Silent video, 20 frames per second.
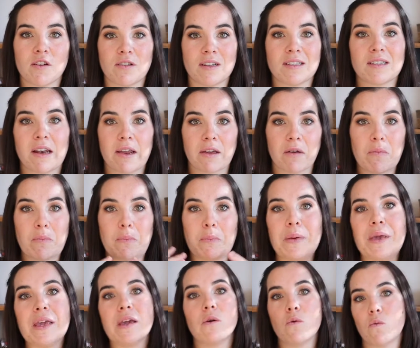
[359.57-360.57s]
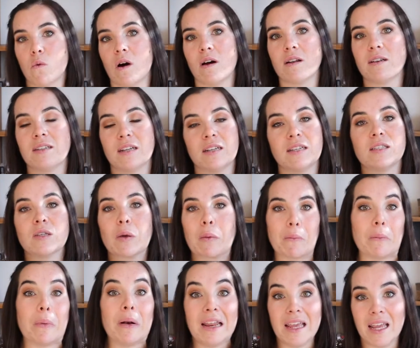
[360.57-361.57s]
it's like a big one that is
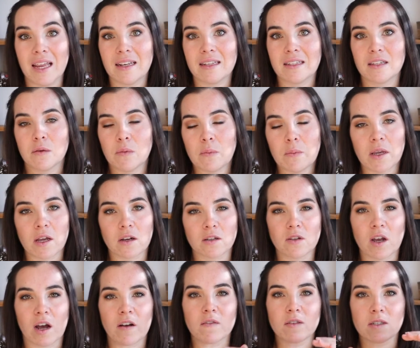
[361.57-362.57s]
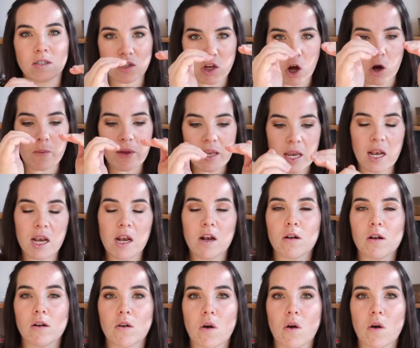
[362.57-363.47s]
complete, because you have so many little